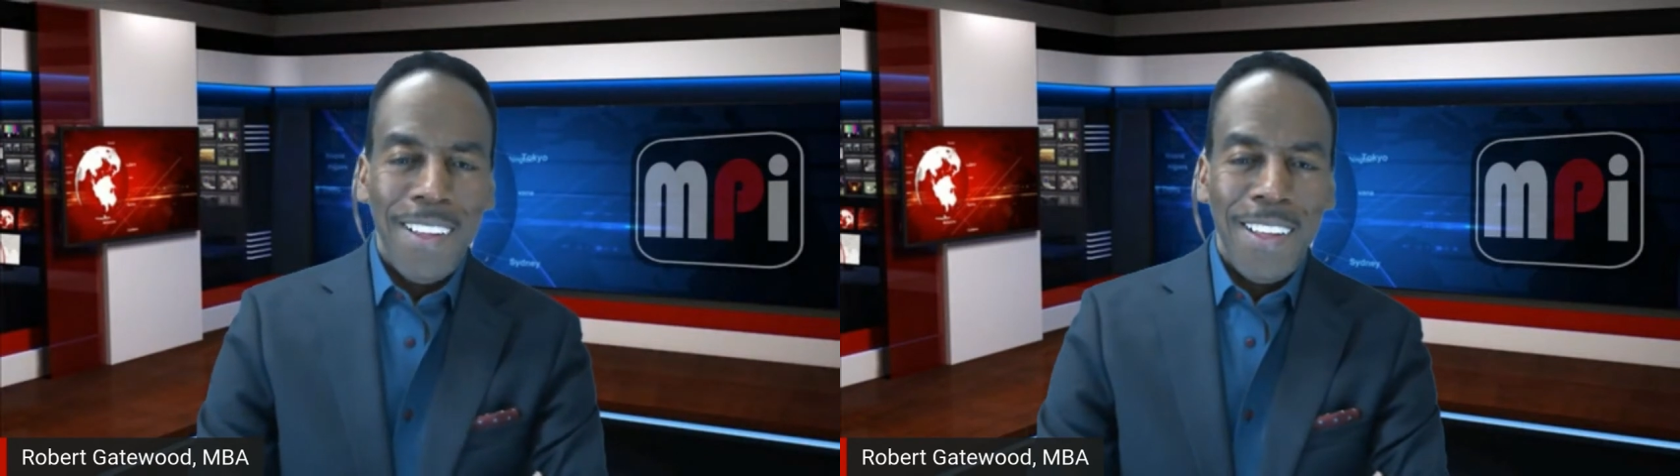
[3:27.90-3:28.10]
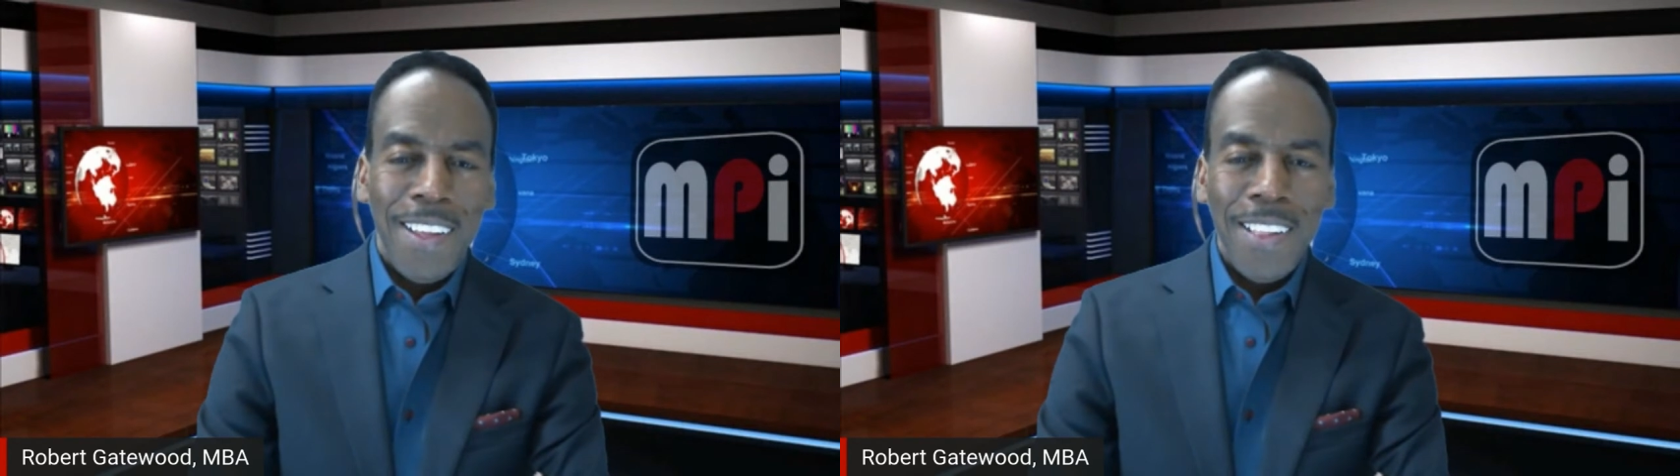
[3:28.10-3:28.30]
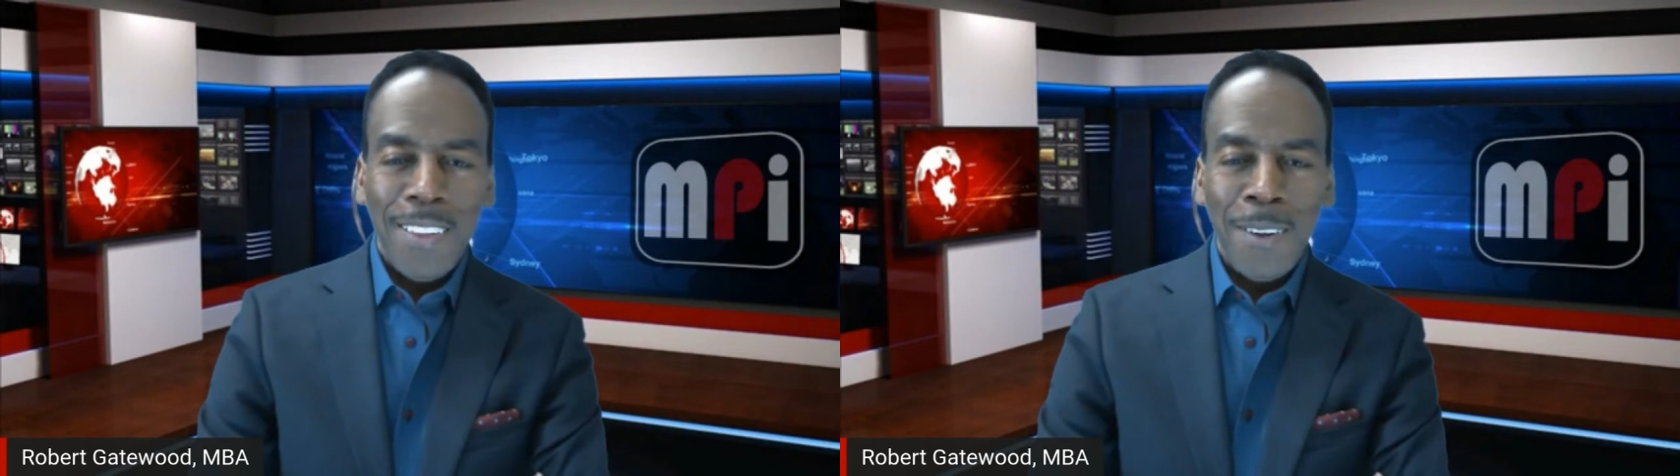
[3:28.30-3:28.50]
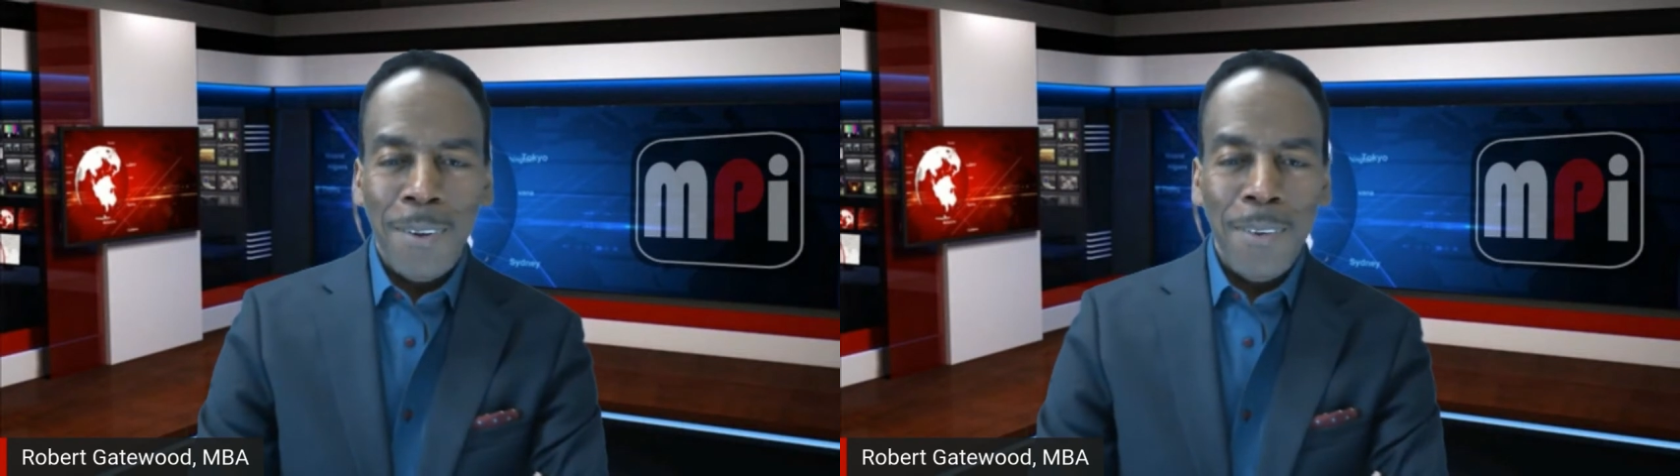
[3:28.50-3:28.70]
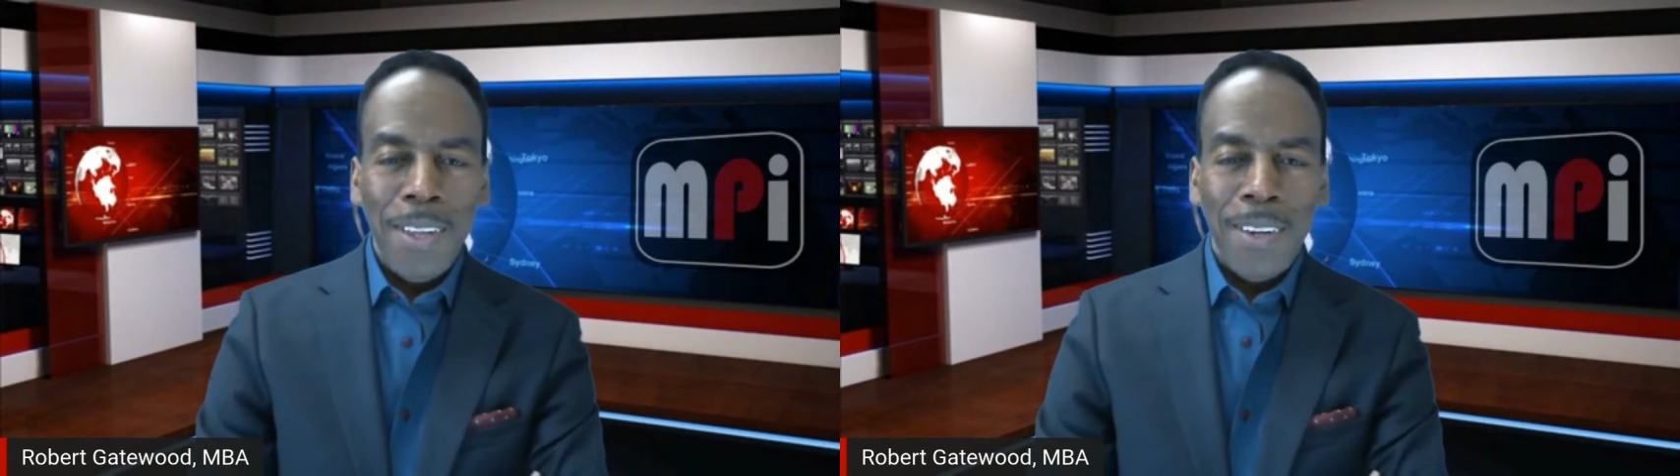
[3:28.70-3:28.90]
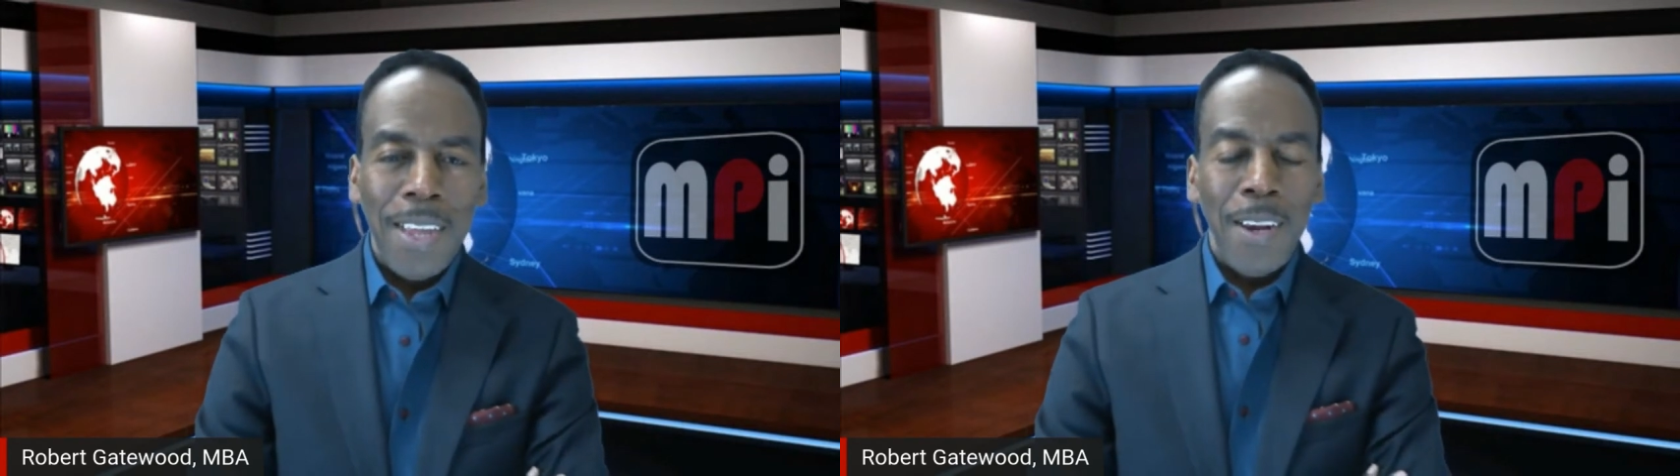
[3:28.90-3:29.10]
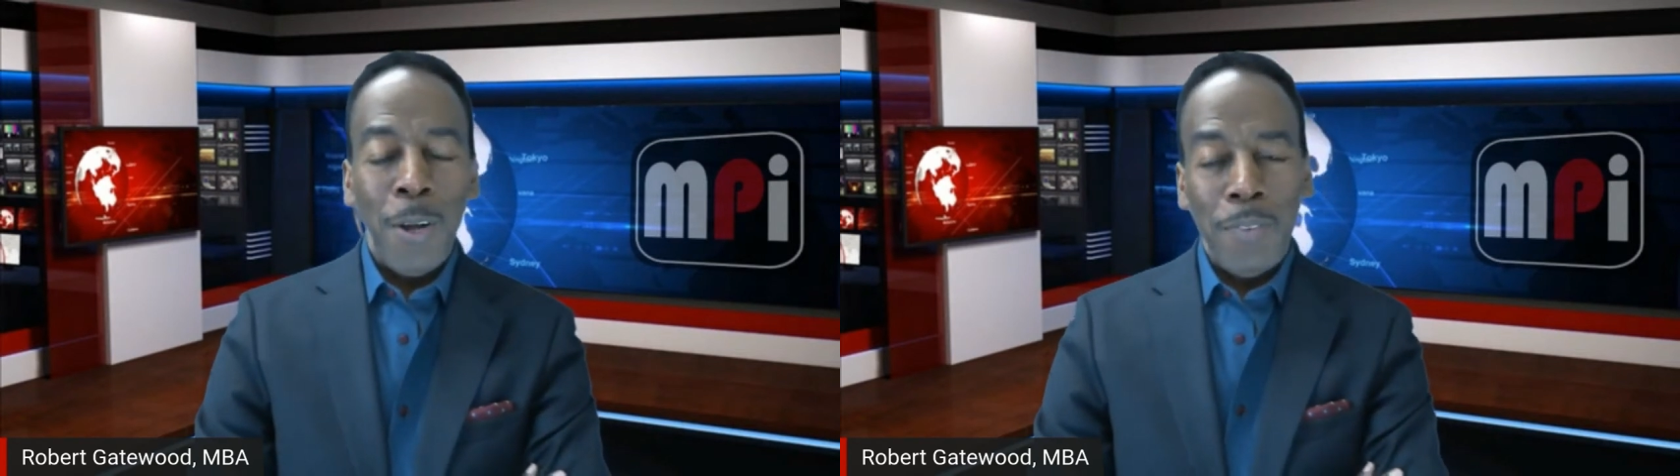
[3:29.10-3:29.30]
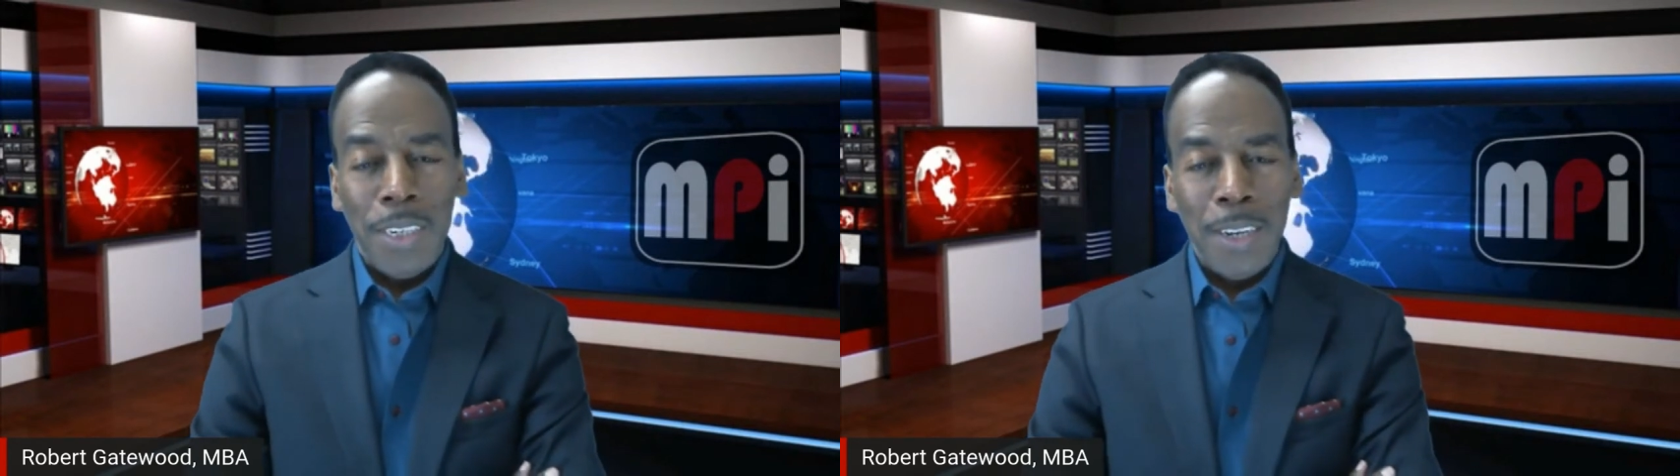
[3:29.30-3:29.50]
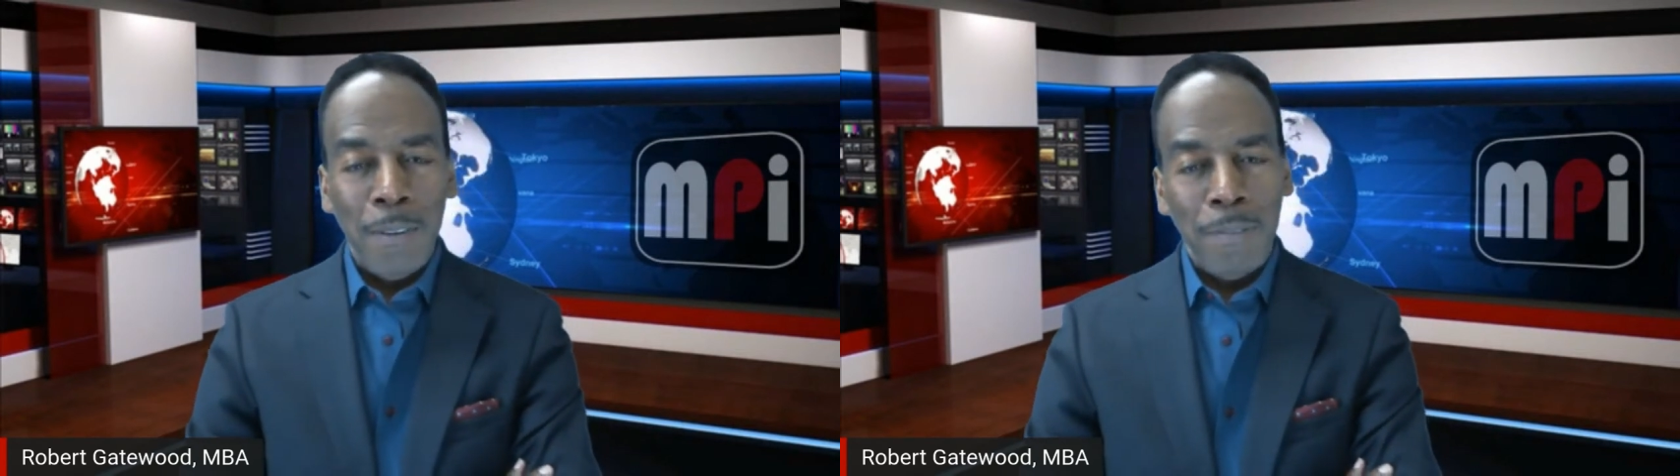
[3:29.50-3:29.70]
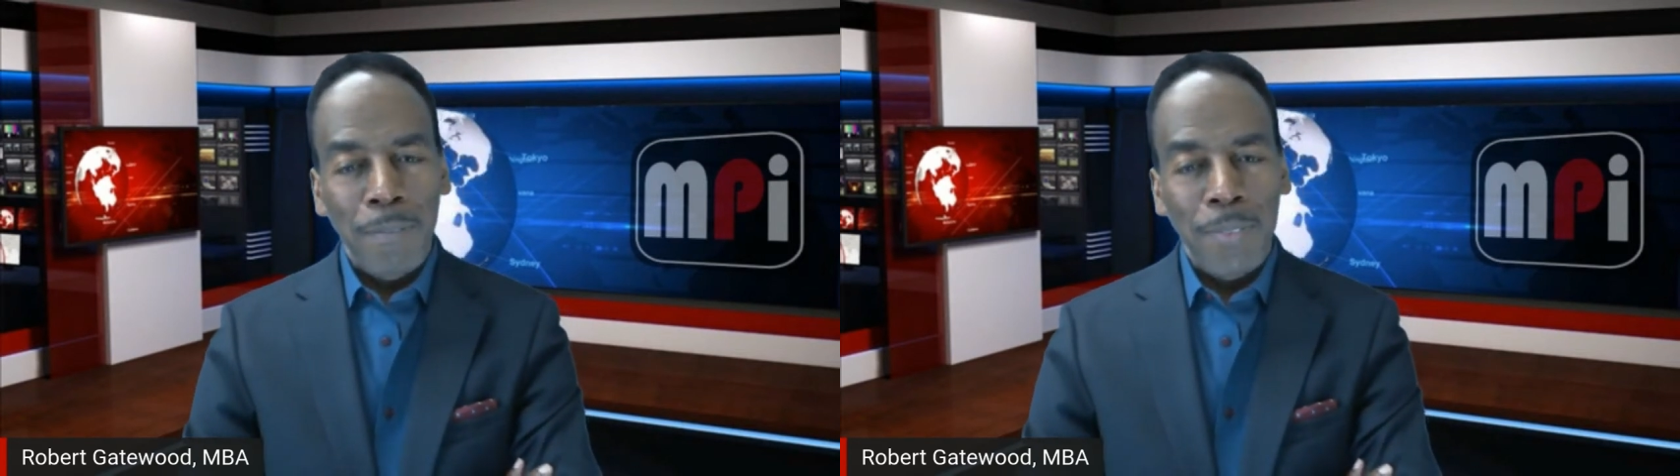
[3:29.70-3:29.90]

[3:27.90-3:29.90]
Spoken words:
gets old, they take it off the shelf.